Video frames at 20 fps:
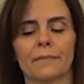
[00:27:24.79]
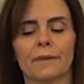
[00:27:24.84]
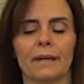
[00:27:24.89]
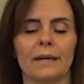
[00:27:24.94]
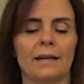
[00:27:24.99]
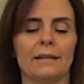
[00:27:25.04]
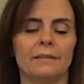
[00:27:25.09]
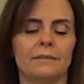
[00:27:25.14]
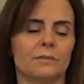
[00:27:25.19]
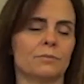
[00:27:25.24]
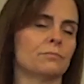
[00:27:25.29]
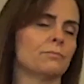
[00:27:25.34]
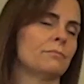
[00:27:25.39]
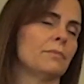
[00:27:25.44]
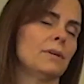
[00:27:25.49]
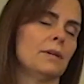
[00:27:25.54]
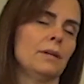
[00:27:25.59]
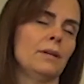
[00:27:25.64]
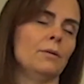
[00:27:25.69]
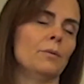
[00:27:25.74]
and
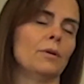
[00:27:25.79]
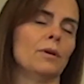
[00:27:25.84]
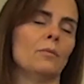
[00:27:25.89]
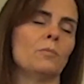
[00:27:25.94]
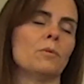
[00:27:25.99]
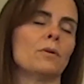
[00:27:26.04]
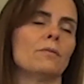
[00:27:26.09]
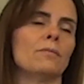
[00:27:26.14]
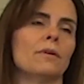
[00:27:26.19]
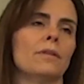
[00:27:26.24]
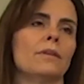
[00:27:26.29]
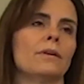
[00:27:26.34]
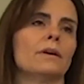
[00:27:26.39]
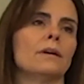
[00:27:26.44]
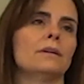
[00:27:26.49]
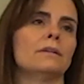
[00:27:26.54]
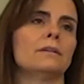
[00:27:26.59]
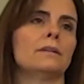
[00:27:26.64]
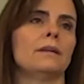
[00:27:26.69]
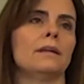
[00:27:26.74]
you know a number of other
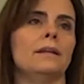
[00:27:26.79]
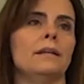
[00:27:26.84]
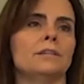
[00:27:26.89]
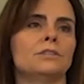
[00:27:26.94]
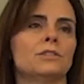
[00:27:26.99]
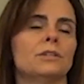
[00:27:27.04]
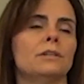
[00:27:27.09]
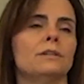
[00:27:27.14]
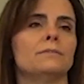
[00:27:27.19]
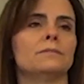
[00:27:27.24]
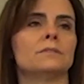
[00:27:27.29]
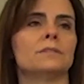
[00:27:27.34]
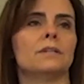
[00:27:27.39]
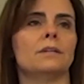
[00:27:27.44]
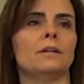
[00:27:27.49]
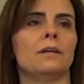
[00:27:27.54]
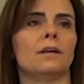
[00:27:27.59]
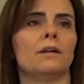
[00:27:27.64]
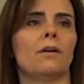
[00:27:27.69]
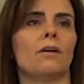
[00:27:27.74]
initiatives in,
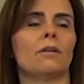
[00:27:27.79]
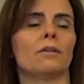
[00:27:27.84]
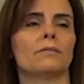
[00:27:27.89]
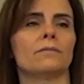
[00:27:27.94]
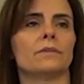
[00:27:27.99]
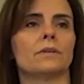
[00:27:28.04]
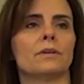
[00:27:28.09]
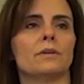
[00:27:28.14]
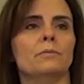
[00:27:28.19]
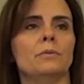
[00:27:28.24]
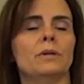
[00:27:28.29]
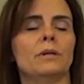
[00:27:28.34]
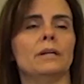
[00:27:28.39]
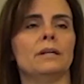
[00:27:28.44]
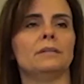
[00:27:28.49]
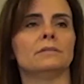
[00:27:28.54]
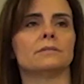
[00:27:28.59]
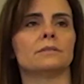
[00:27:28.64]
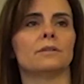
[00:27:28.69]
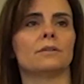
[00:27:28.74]
in all of the
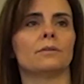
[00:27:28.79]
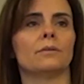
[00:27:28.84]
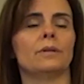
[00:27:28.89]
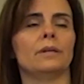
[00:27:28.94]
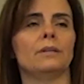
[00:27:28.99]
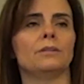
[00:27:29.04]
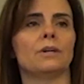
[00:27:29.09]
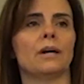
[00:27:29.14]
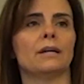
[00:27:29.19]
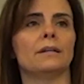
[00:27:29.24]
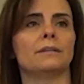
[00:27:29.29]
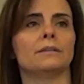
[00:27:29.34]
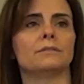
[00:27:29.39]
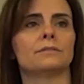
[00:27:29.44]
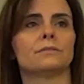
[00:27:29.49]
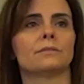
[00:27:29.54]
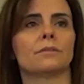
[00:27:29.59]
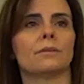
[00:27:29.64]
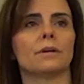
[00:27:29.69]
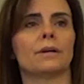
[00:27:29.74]
communities, including Dryden and
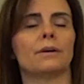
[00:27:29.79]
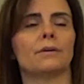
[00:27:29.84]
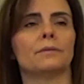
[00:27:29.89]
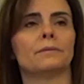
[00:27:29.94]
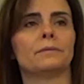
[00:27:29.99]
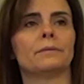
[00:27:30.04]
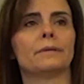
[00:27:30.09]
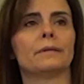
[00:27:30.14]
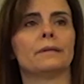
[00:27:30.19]
Sioux Lookout.